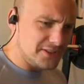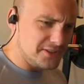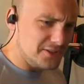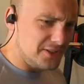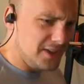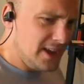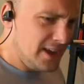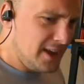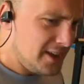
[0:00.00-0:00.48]

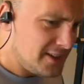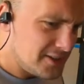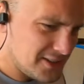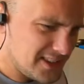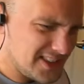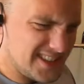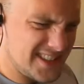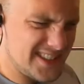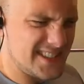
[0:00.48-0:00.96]
to
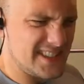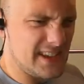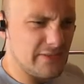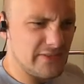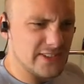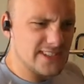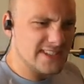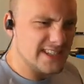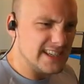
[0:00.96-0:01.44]
doing
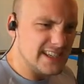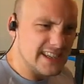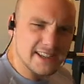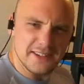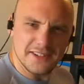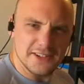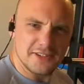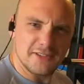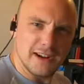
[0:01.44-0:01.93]
seventy
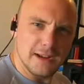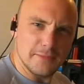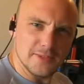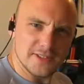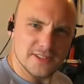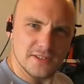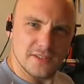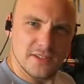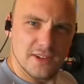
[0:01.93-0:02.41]

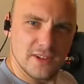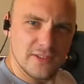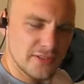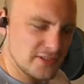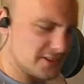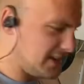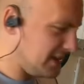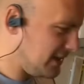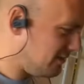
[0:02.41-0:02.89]
kilograms
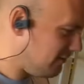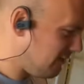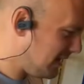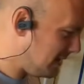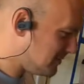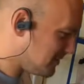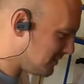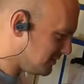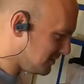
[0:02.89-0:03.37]
for ten
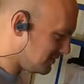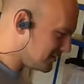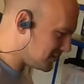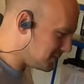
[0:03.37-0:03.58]
reps in your